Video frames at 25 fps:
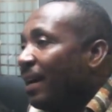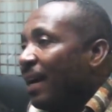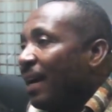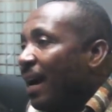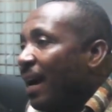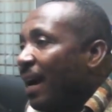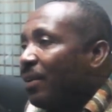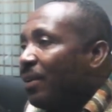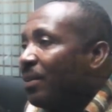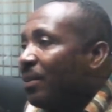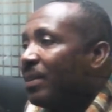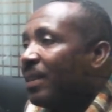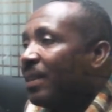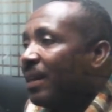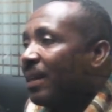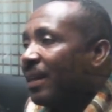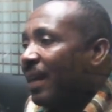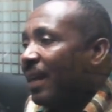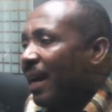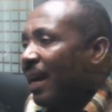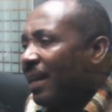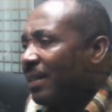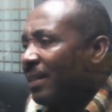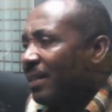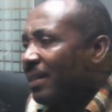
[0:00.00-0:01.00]
I don't think
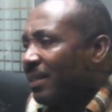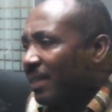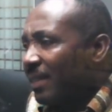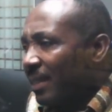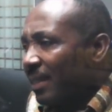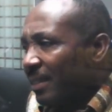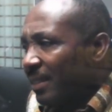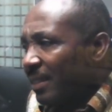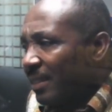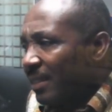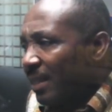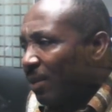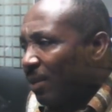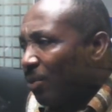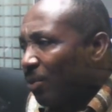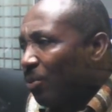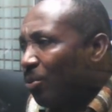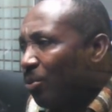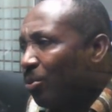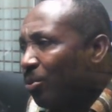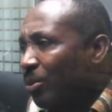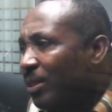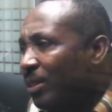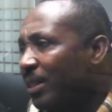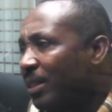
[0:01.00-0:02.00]
that it is a
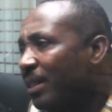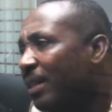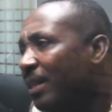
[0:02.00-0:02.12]
good.